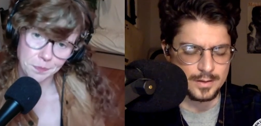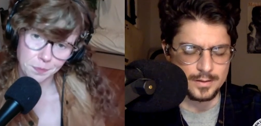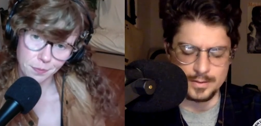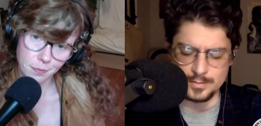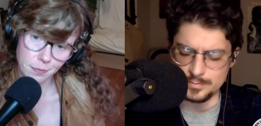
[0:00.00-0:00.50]
Speaker 1: uh,
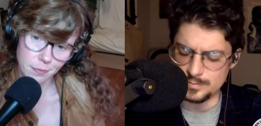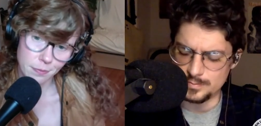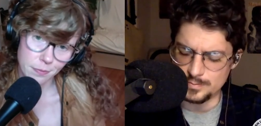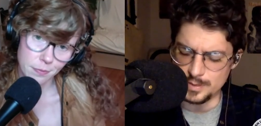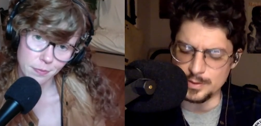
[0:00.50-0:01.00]

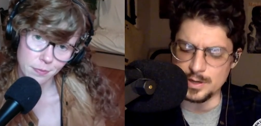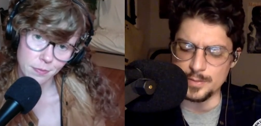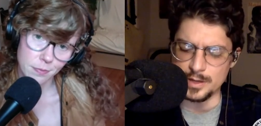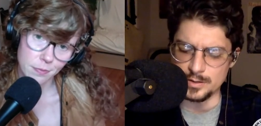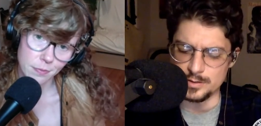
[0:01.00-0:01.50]
people
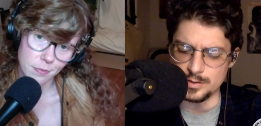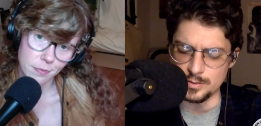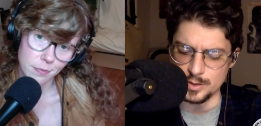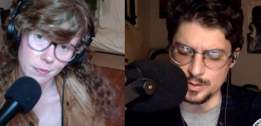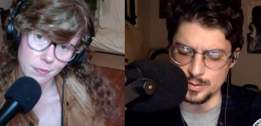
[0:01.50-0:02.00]
coming to
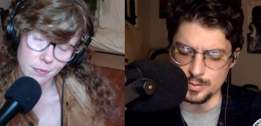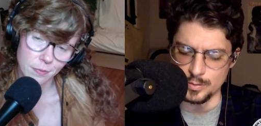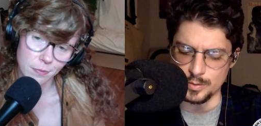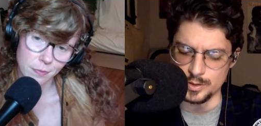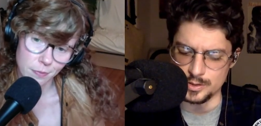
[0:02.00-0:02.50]
you
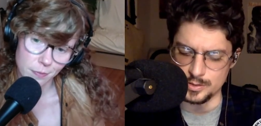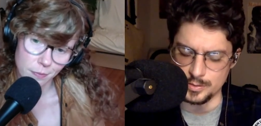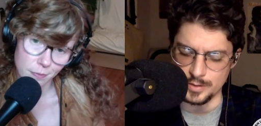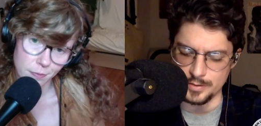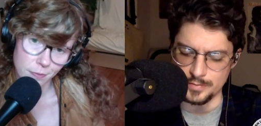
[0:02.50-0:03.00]
or to other